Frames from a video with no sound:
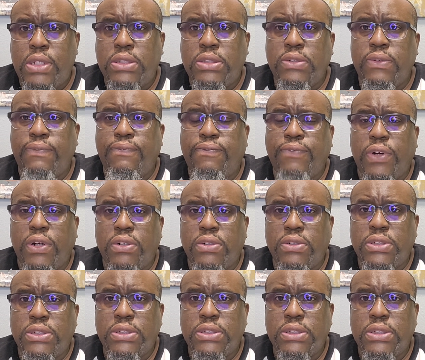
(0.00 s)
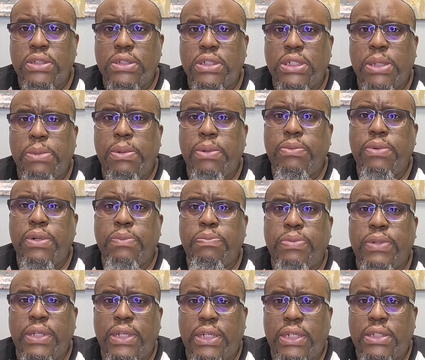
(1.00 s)
to first come up with a
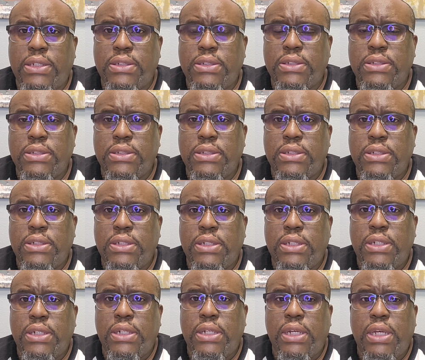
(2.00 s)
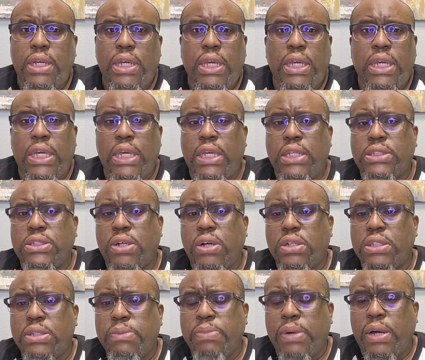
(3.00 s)
plan. He
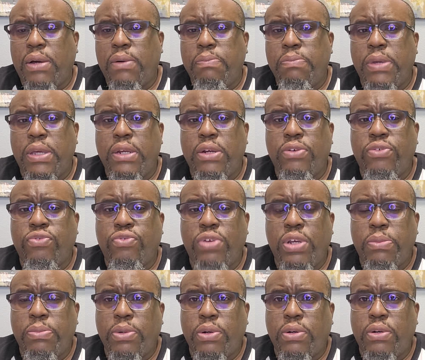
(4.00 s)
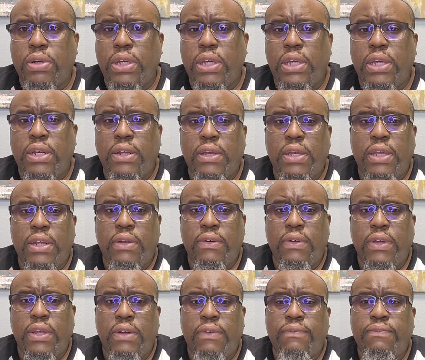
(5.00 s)
talked about being a dreamer and
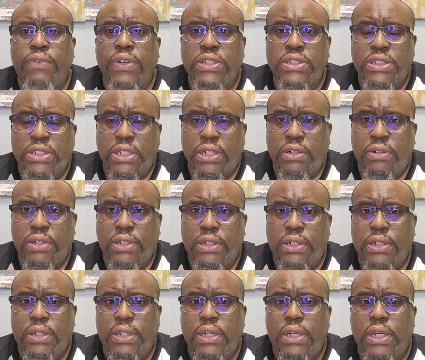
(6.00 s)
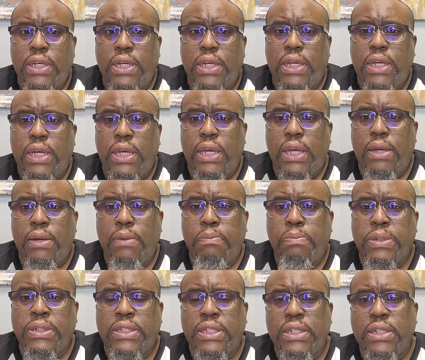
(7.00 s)
a visionary,
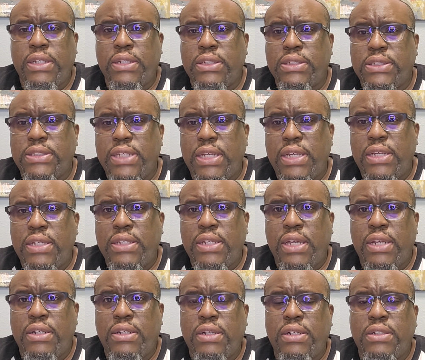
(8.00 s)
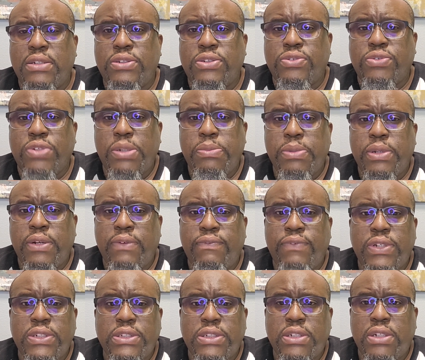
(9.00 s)
but didn't understand that a dreamer and a
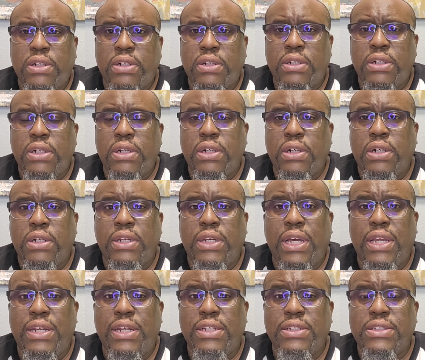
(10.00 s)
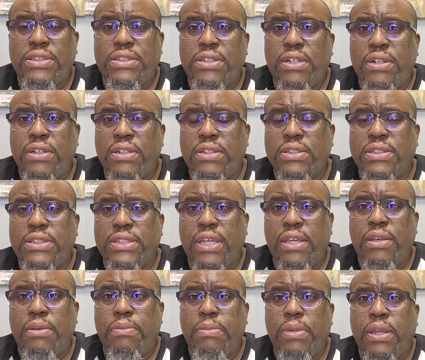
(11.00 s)
visionary are not necessarily the
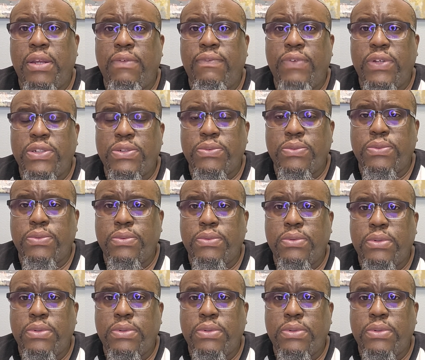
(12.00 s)
same individual.